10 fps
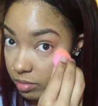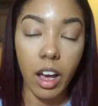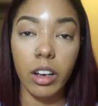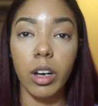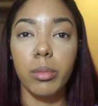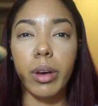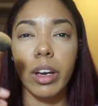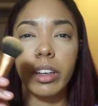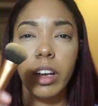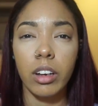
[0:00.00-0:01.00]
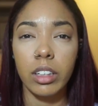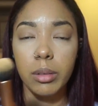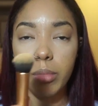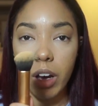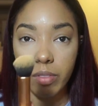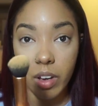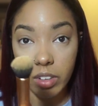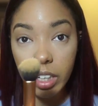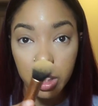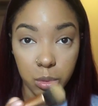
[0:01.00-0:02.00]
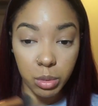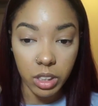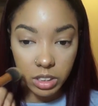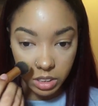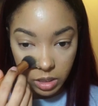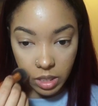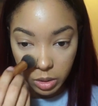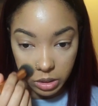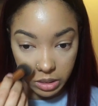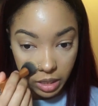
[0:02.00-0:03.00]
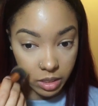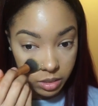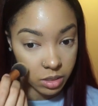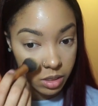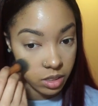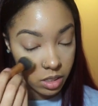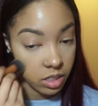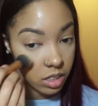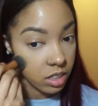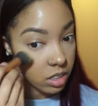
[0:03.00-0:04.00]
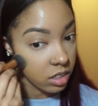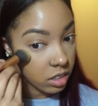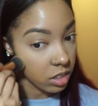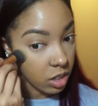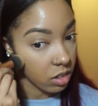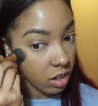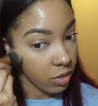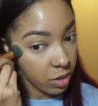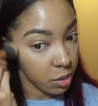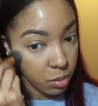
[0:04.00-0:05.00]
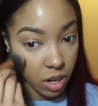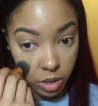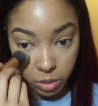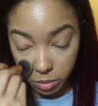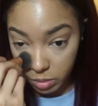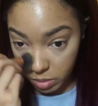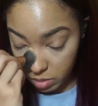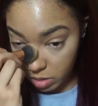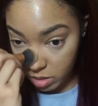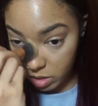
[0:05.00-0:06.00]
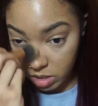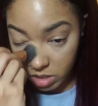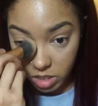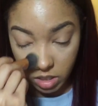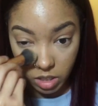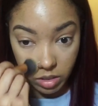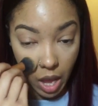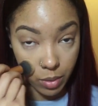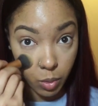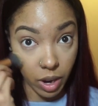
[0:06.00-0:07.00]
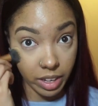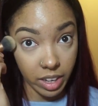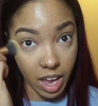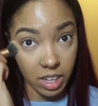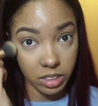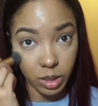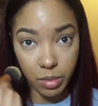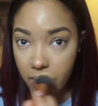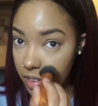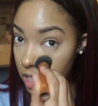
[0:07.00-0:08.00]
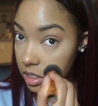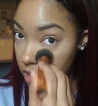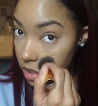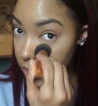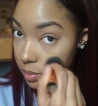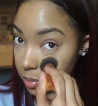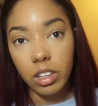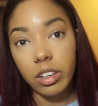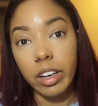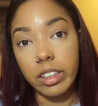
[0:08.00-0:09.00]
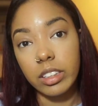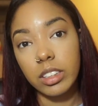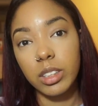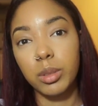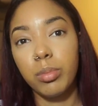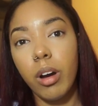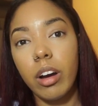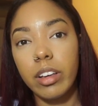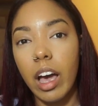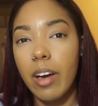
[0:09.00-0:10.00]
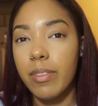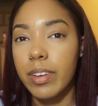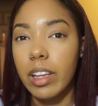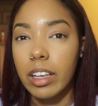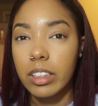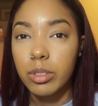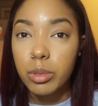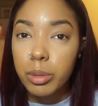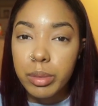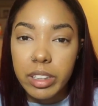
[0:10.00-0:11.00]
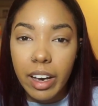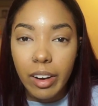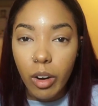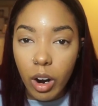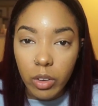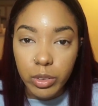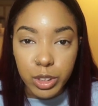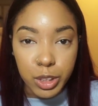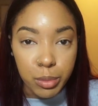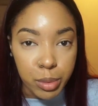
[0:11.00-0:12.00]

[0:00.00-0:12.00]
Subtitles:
I'll go back and I'll get my foundation brush and I'll just kind of go over the bottom so I don't have a white cast on my face. Okay, this is the part I feel like it would be kind of hard for some